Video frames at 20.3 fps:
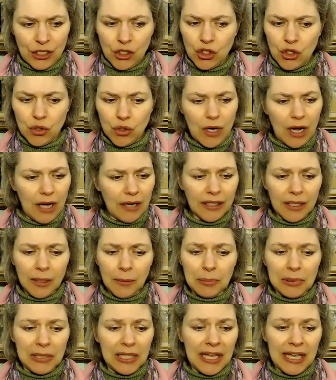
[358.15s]
Do not
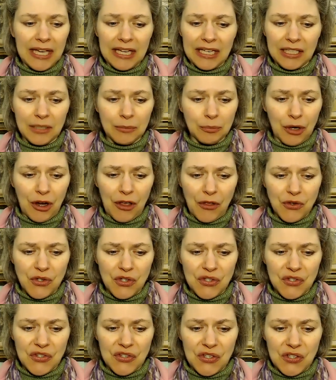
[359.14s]
complain,
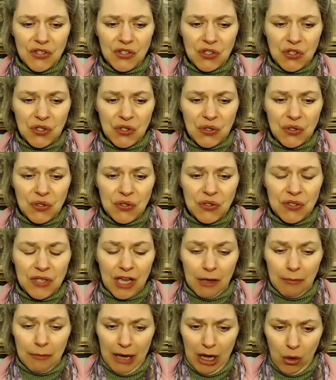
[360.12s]
brothers and sisters,
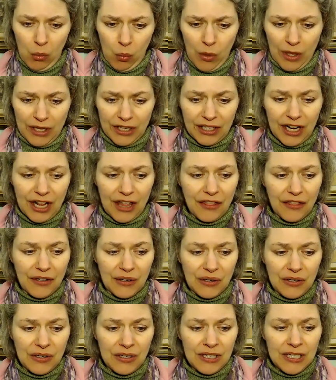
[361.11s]
about one
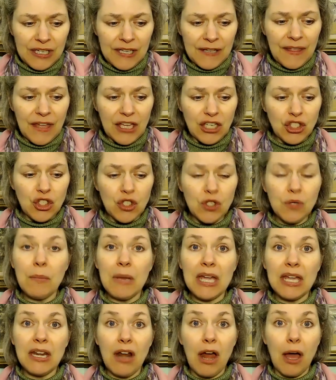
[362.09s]
another, that you
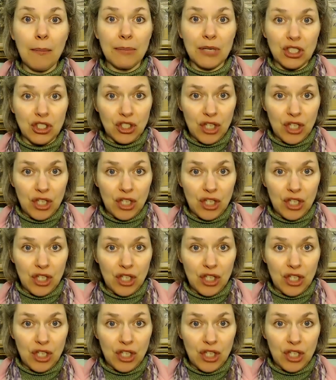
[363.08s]
may not be